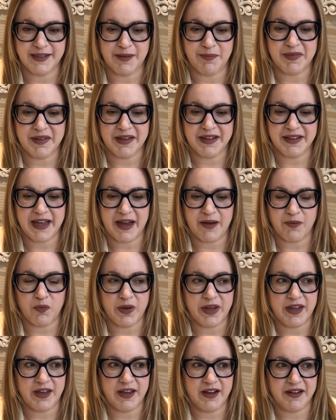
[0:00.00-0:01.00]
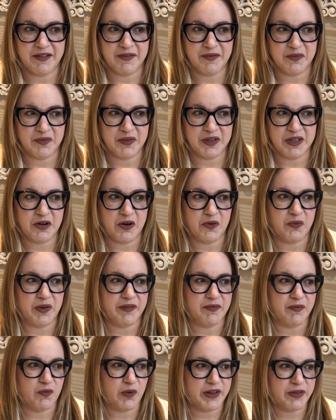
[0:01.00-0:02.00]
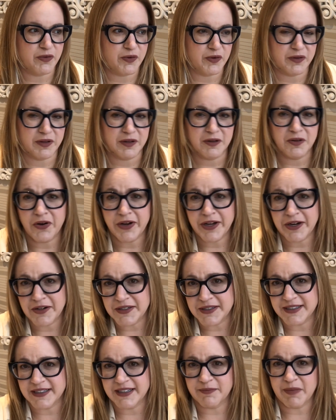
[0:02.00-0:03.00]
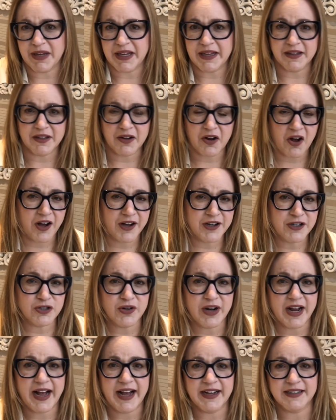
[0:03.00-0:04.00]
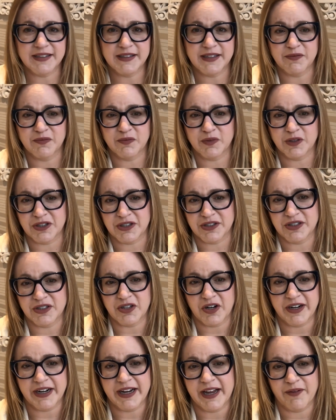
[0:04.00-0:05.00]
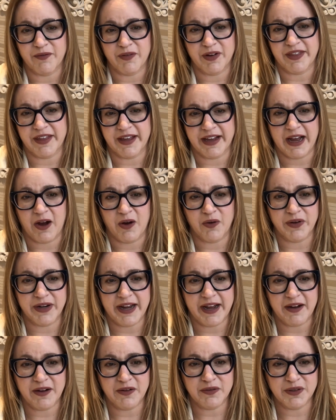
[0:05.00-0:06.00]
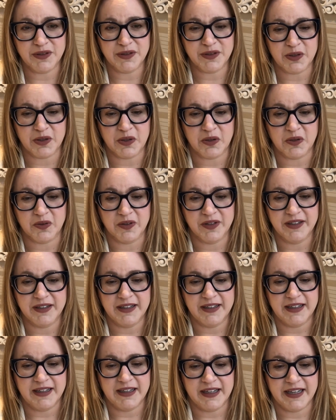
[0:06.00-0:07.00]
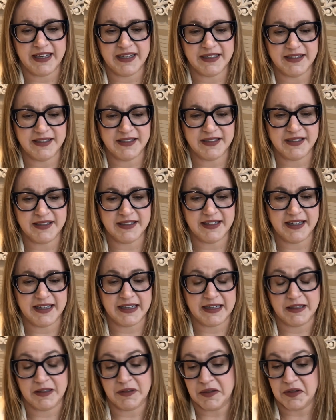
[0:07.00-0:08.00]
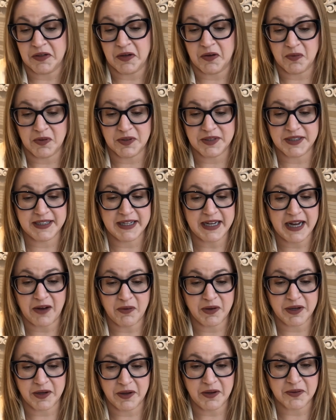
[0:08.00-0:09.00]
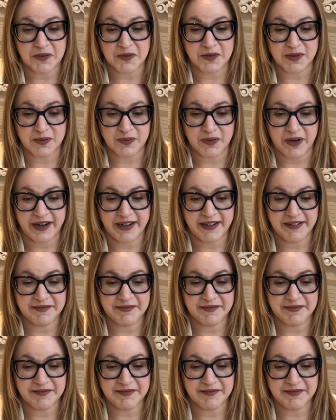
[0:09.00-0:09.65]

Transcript: something that we went through the lawyers and making the contracts, and we're just starting everything out now. So it's, we'll see how it goes, right?